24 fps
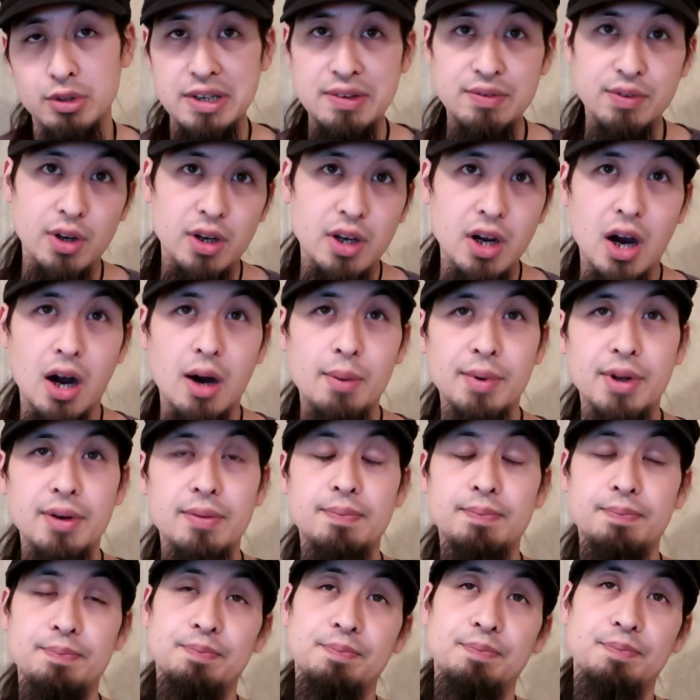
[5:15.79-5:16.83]
leave a
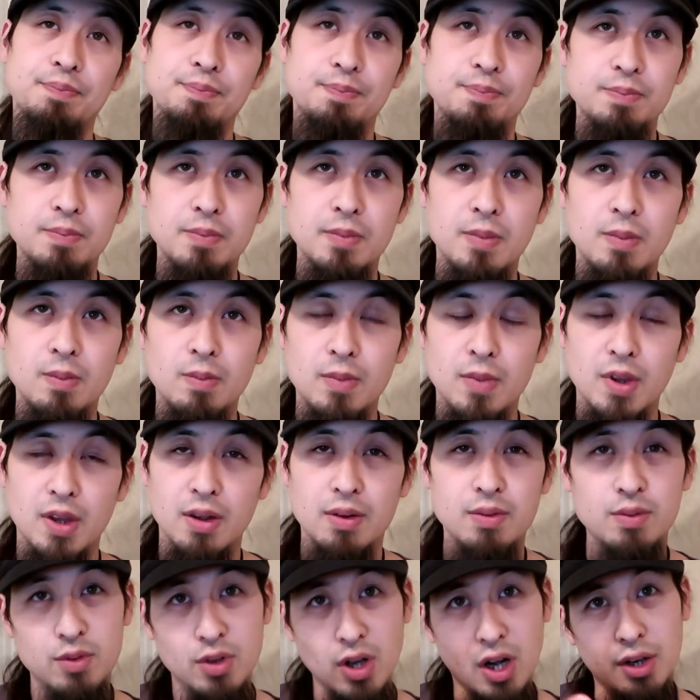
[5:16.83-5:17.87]
comment
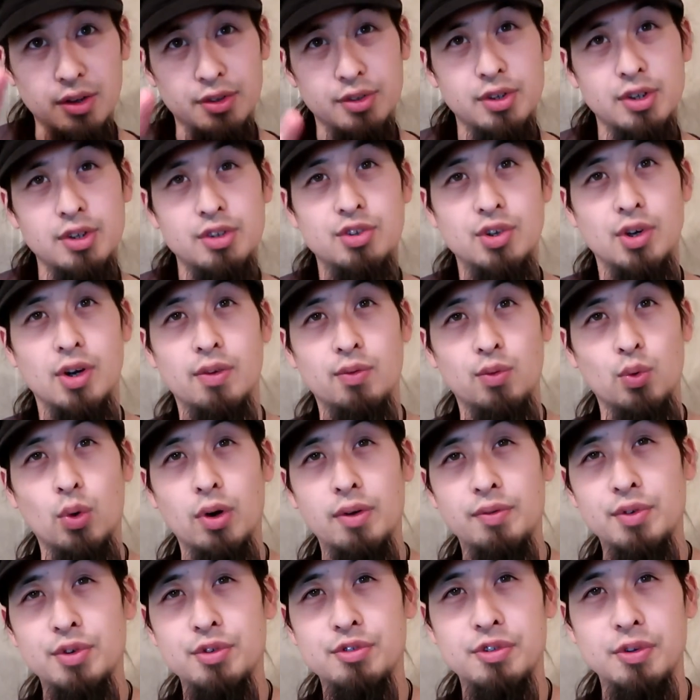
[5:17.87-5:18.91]
talk to each and every
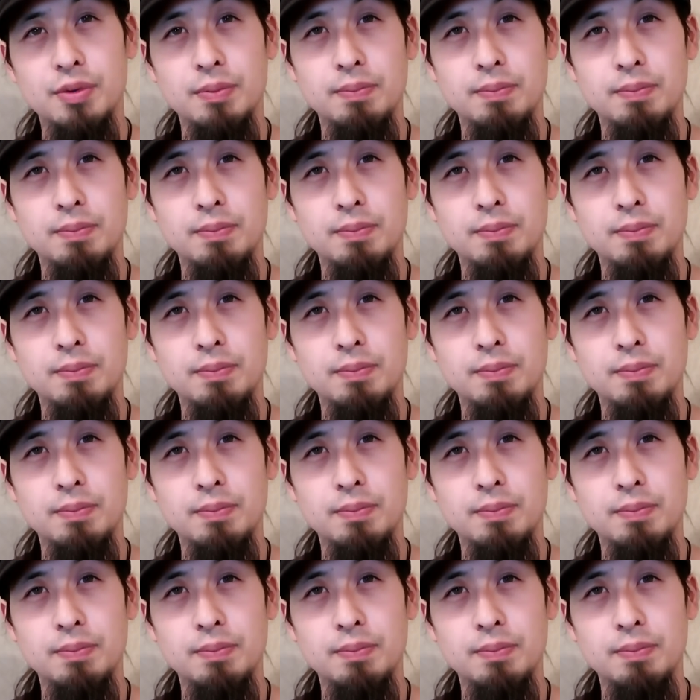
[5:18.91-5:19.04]
one of you